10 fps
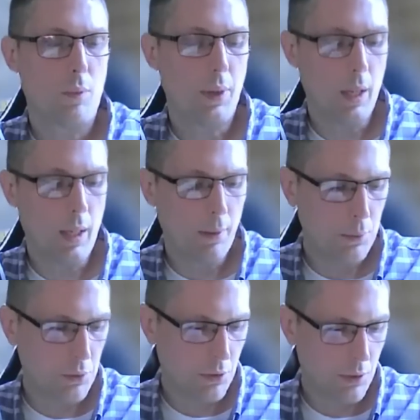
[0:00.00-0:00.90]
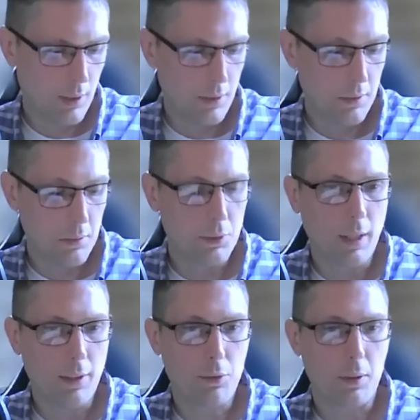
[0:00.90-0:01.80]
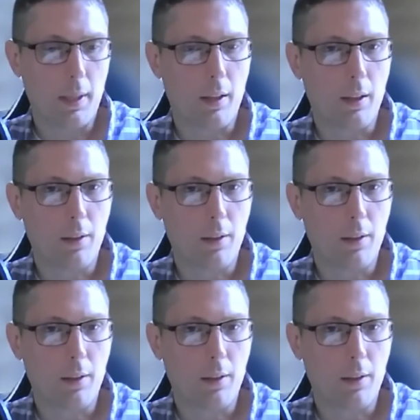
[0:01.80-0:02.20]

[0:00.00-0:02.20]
Yeah, I was listening to Jeff Snyder.